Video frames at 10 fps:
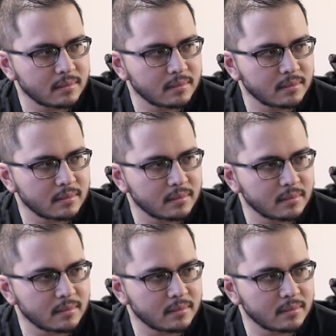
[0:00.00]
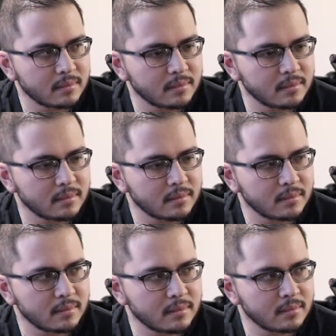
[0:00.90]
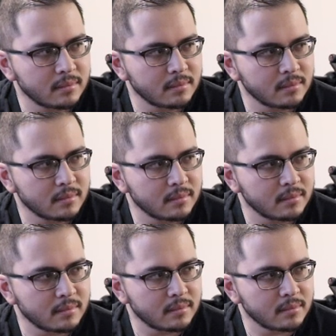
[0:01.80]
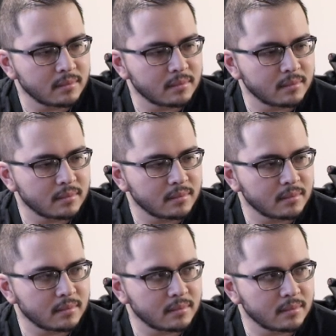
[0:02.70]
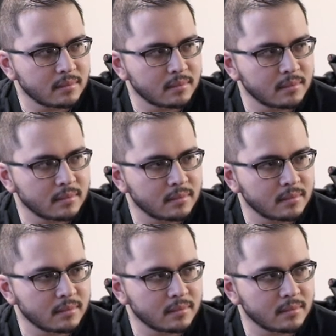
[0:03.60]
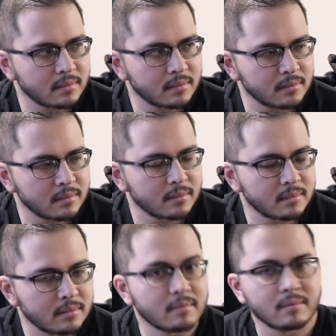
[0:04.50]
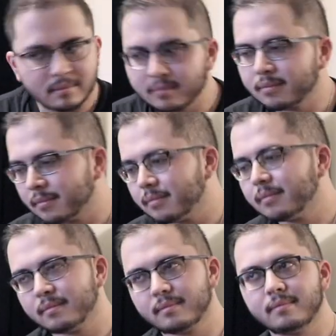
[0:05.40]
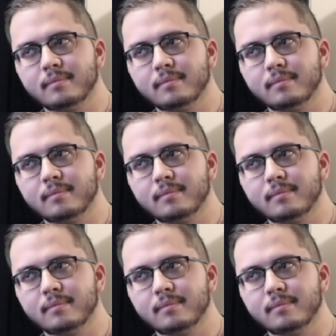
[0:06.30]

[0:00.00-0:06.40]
The person shown says nothing.